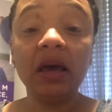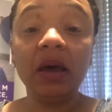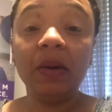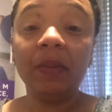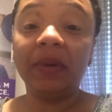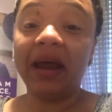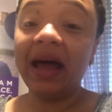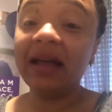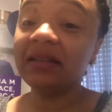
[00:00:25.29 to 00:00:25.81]

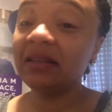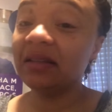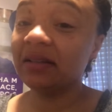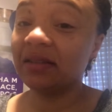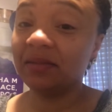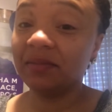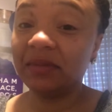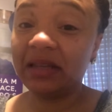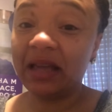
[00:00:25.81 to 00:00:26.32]
But I
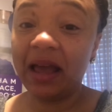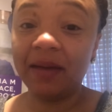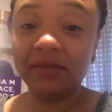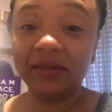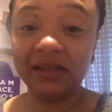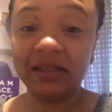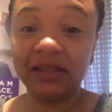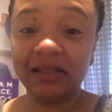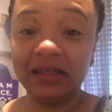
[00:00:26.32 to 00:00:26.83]
took some
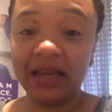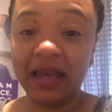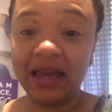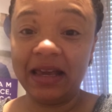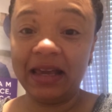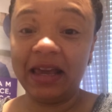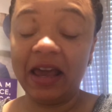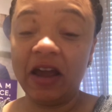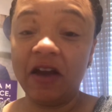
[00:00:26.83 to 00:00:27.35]
time just to
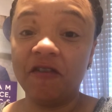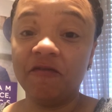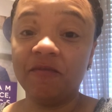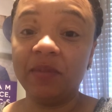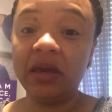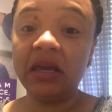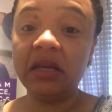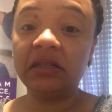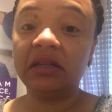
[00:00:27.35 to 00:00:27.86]
take care of
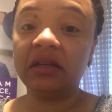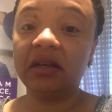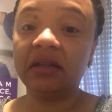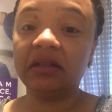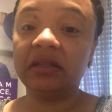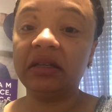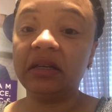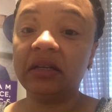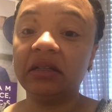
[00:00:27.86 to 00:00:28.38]
me, to
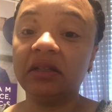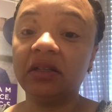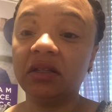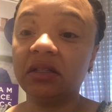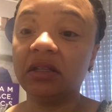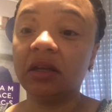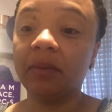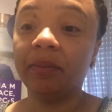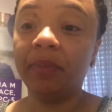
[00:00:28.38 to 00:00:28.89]
attend
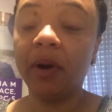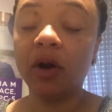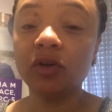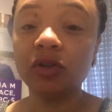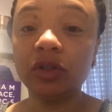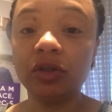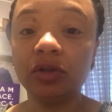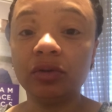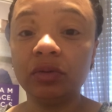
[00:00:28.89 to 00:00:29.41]
to some
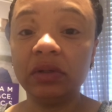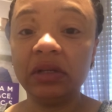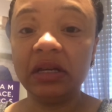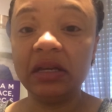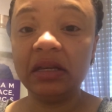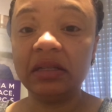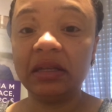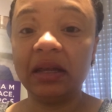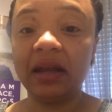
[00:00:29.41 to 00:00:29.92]
personal
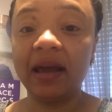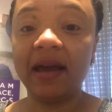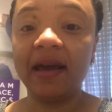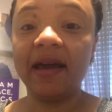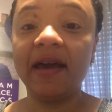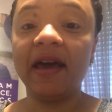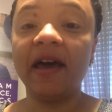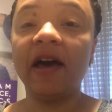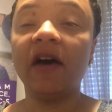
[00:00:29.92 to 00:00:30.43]
needs that I
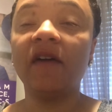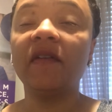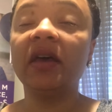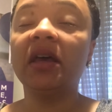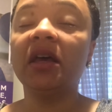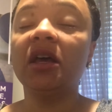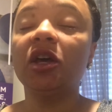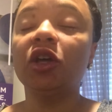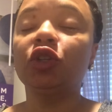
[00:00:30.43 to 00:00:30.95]
have,
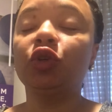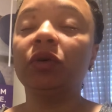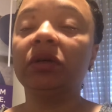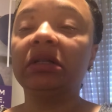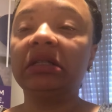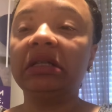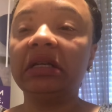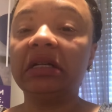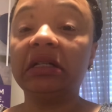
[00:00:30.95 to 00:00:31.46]
to
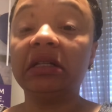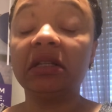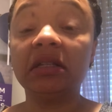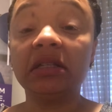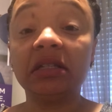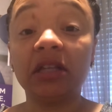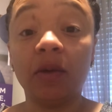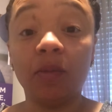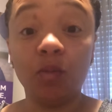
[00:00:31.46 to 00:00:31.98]
attend
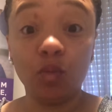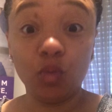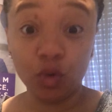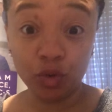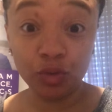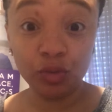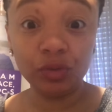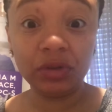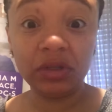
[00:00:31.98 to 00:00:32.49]
to some
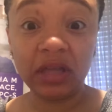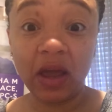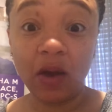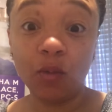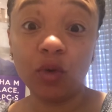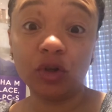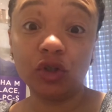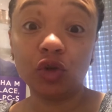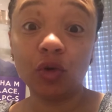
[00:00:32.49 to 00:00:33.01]
wounds
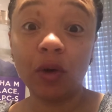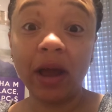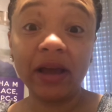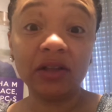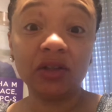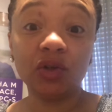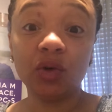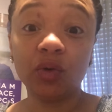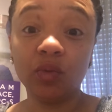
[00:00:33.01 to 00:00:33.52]
that we're
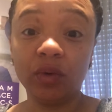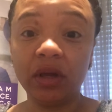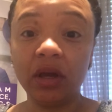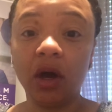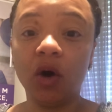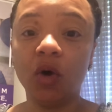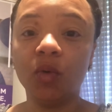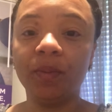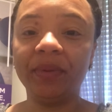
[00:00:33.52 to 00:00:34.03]
trying to
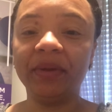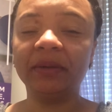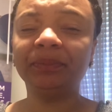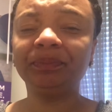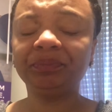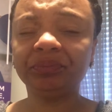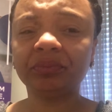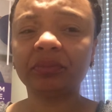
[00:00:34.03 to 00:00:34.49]
reopen